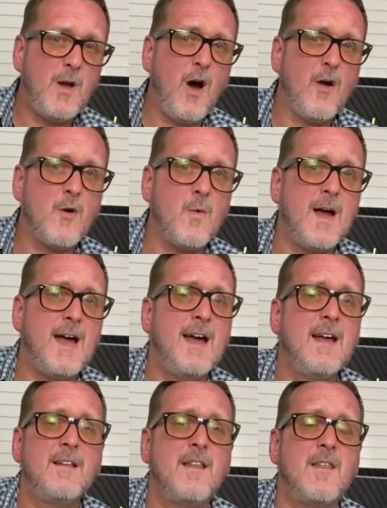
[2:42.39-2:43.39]
are aware
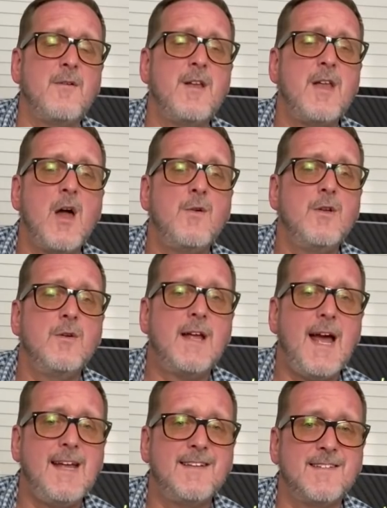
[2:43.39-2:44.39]
that there are no new
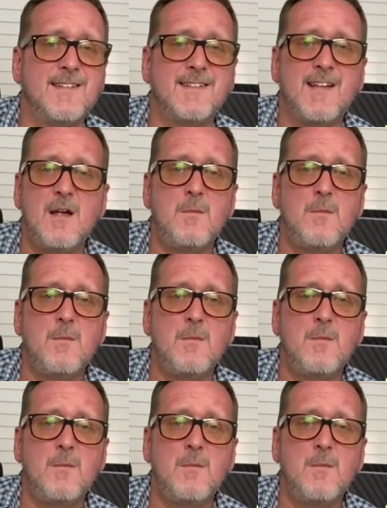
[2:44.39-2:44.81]
cases,